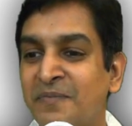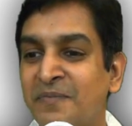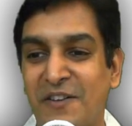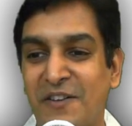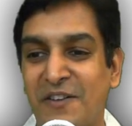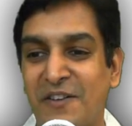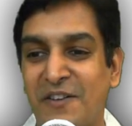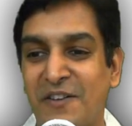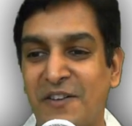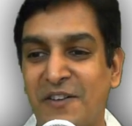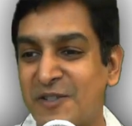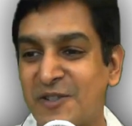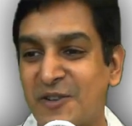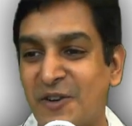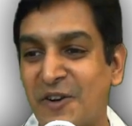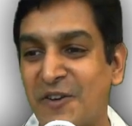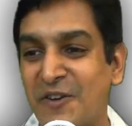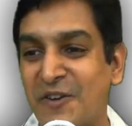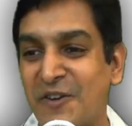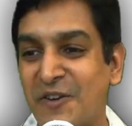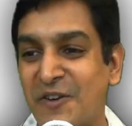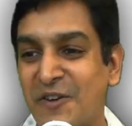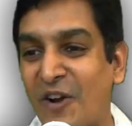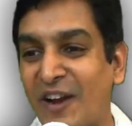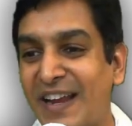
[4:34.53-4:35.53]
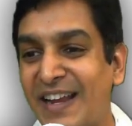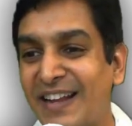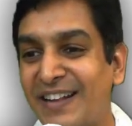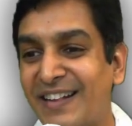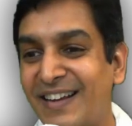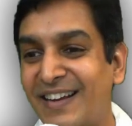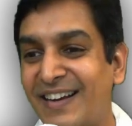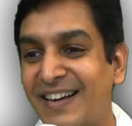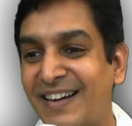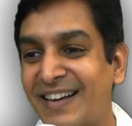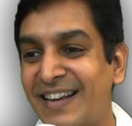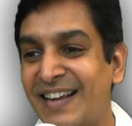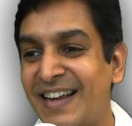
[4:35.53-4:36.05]
And of course, a lot of blogging
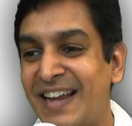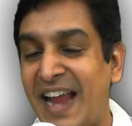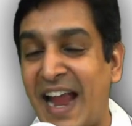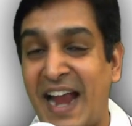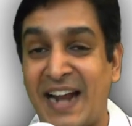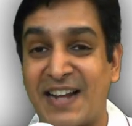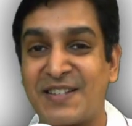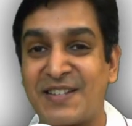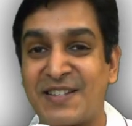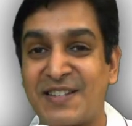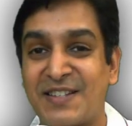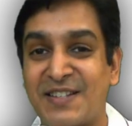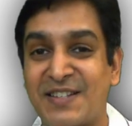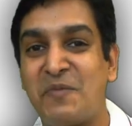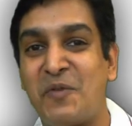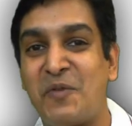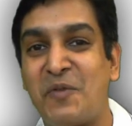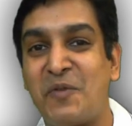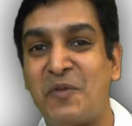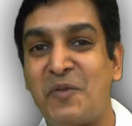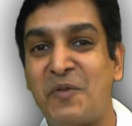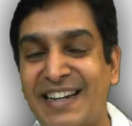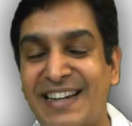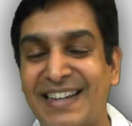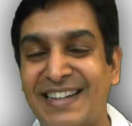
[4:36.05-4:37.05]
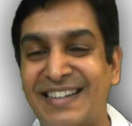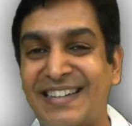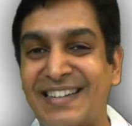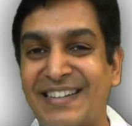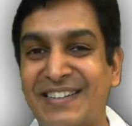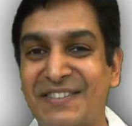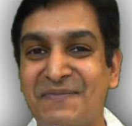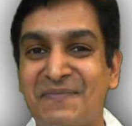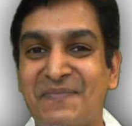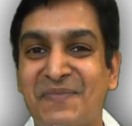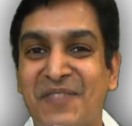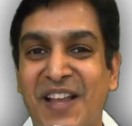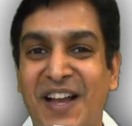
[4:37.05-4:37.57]
there. At some point,
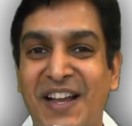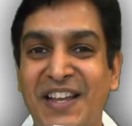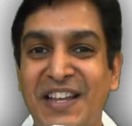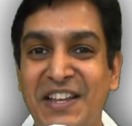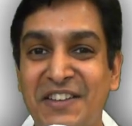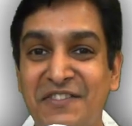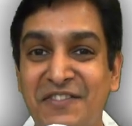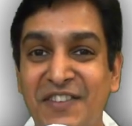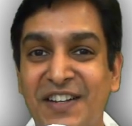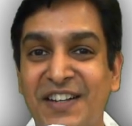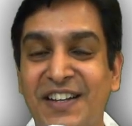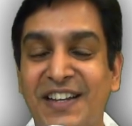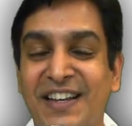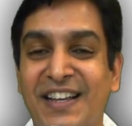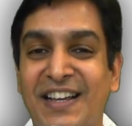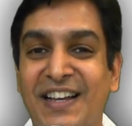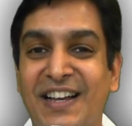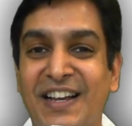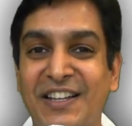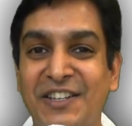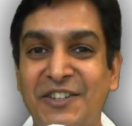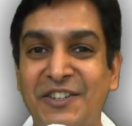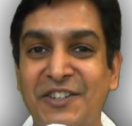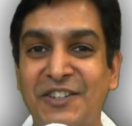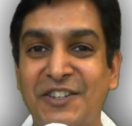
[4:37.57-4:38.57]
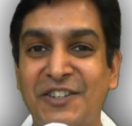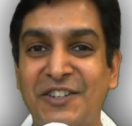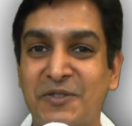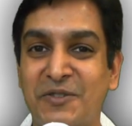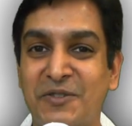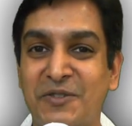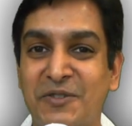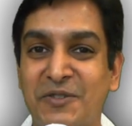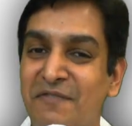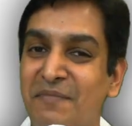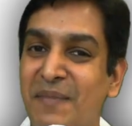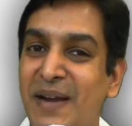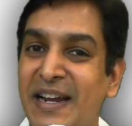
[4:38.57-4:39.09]
I even used to
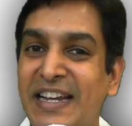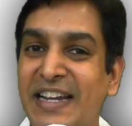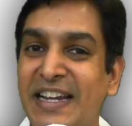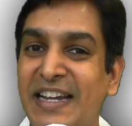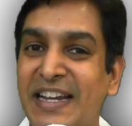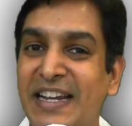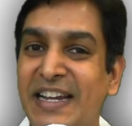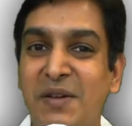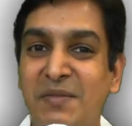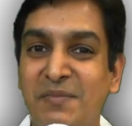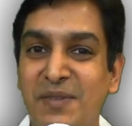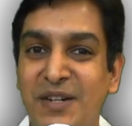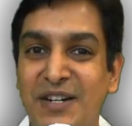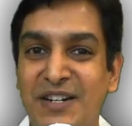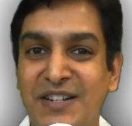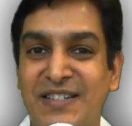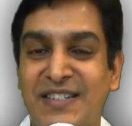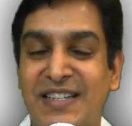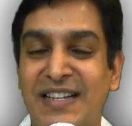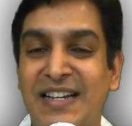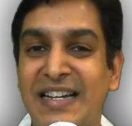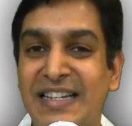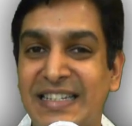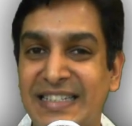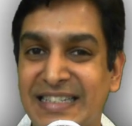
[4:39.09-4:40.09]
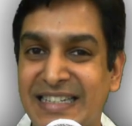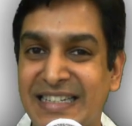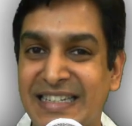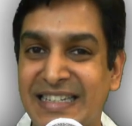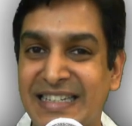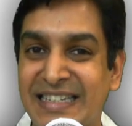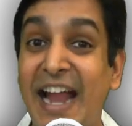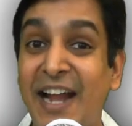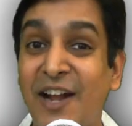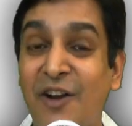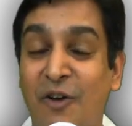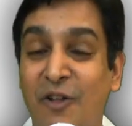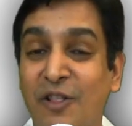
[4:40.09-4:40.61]
have my team members
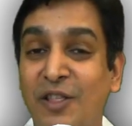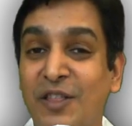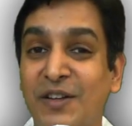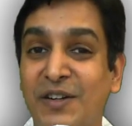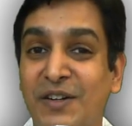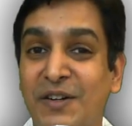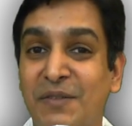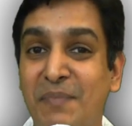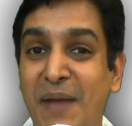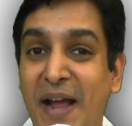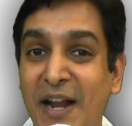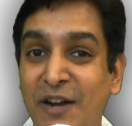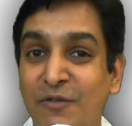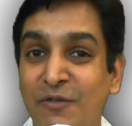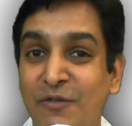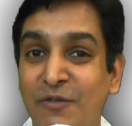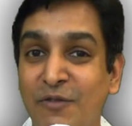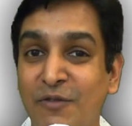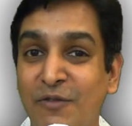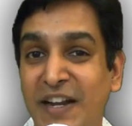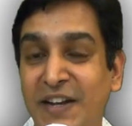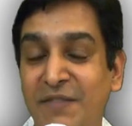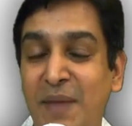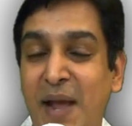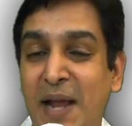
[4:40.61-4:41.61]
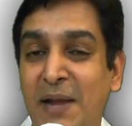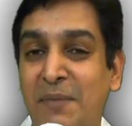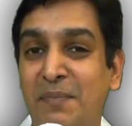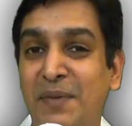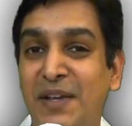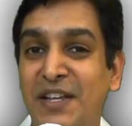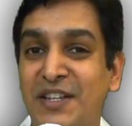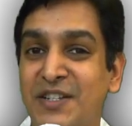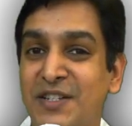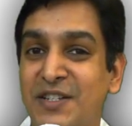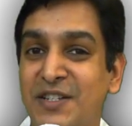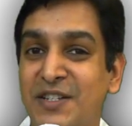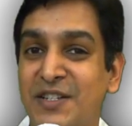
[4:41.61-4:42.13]
scan all the manual feedback
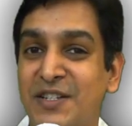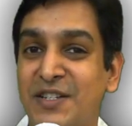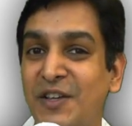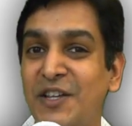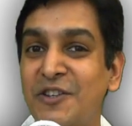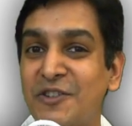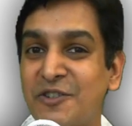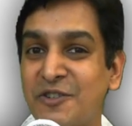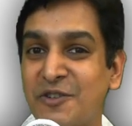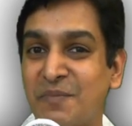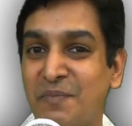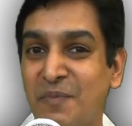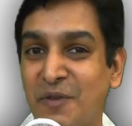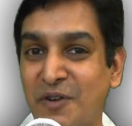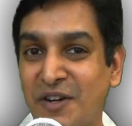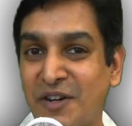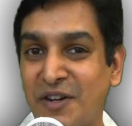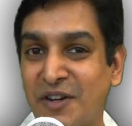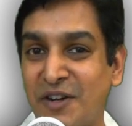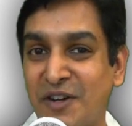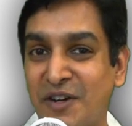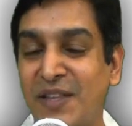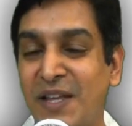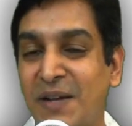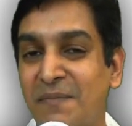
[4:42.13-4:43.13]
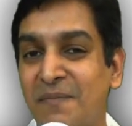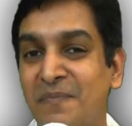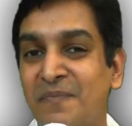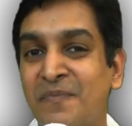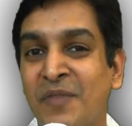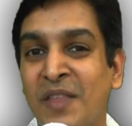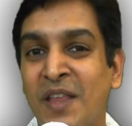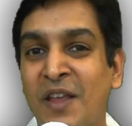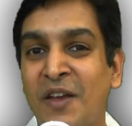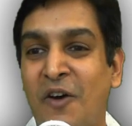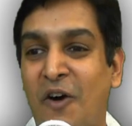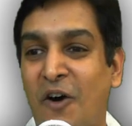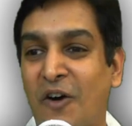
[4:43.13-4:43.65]
pages and we used to put up them
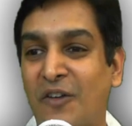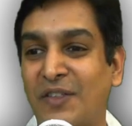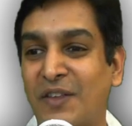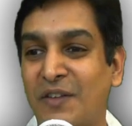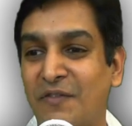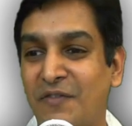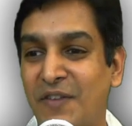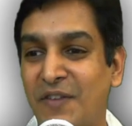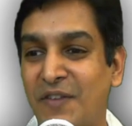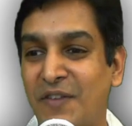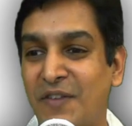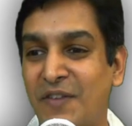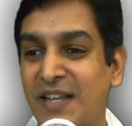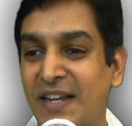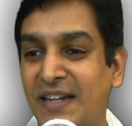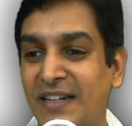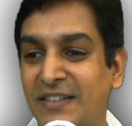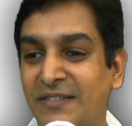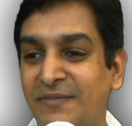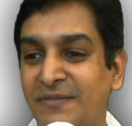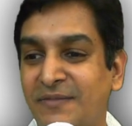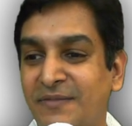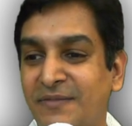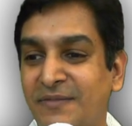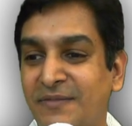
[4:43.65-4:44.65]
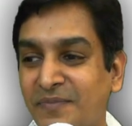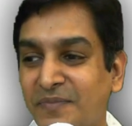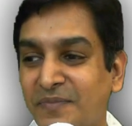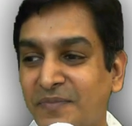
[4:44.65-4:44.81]
on the website.